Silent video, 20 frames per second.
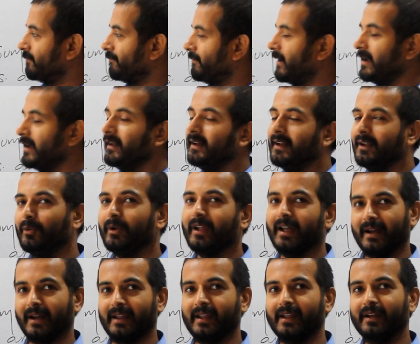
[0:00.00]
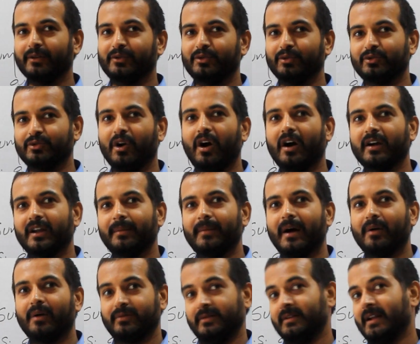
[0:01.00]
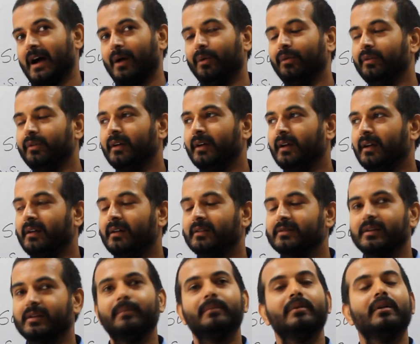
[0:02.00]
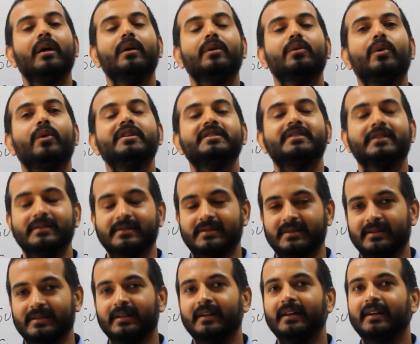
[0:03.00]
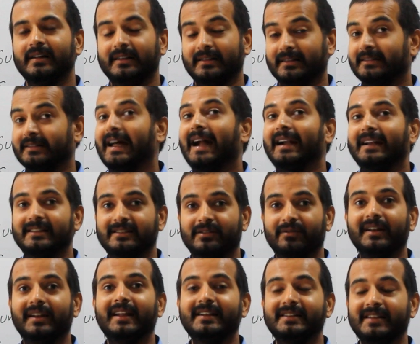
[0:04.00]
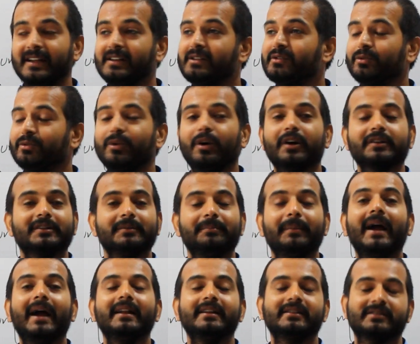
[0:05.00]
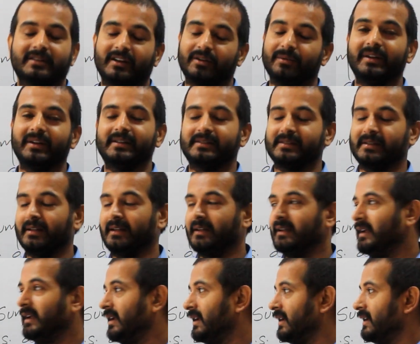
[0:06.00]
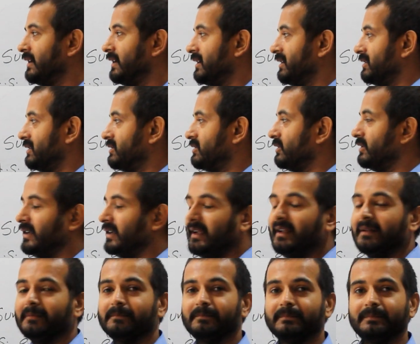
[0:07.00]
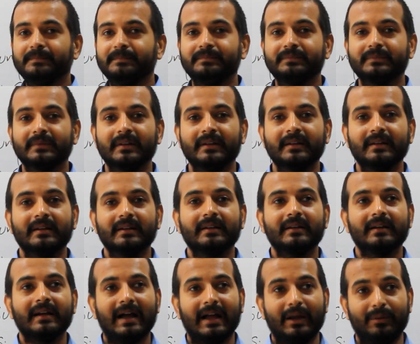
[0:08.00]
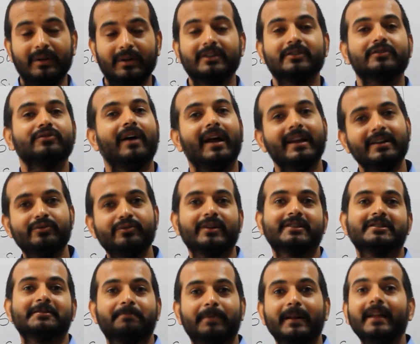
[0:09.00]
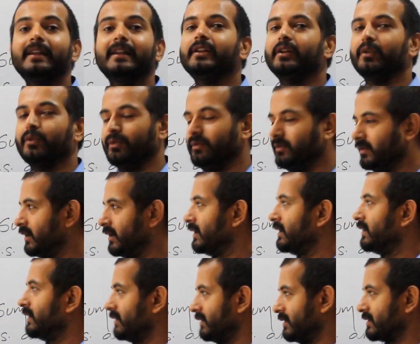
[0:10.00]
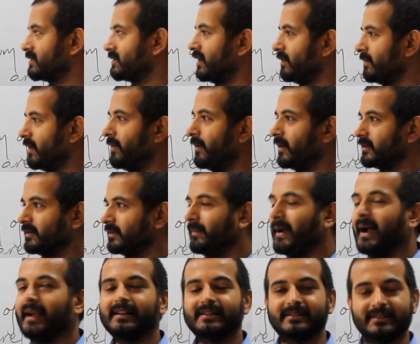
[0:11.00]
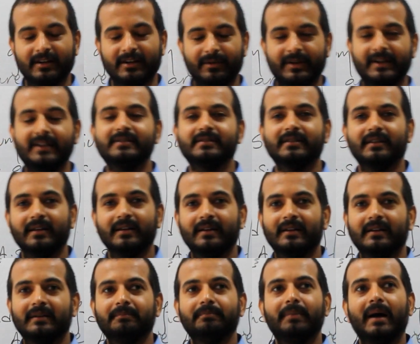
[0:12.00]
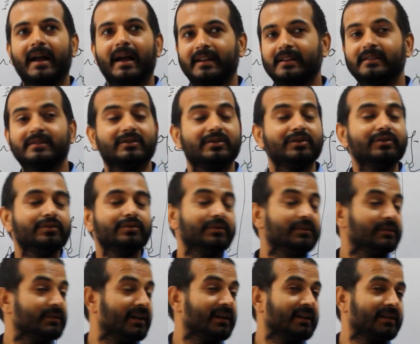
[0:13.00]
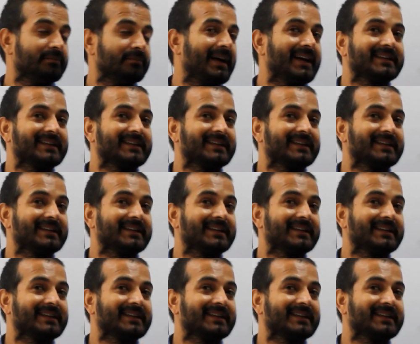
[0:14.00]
Finally, we are here to talk about now some long questions that is related to arithmetic series. Today I will try to explain you the sum of arithmetic series by 2 or